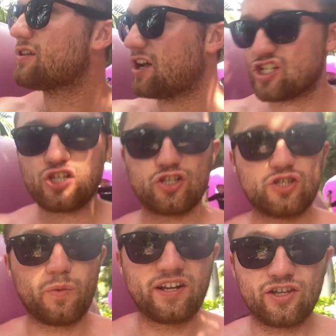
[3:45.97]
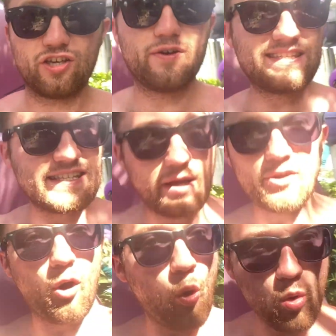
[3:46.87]
I just looked at one of the queues, it's going
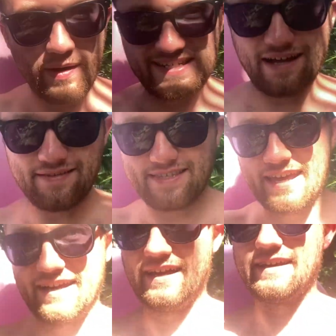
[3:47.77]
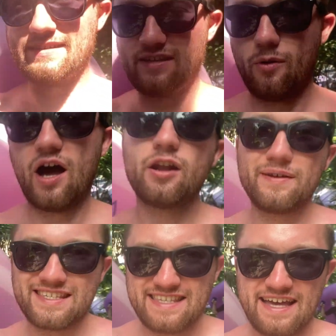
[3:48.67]
all the way down the staircase, so I know
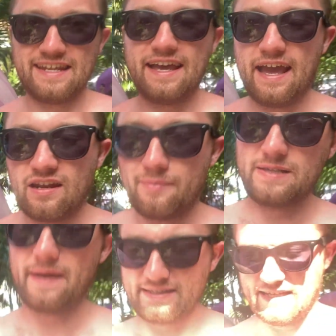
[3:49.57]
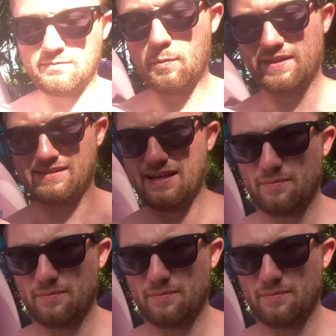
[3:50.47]
it's Saturday and I'm expecting it to be busy.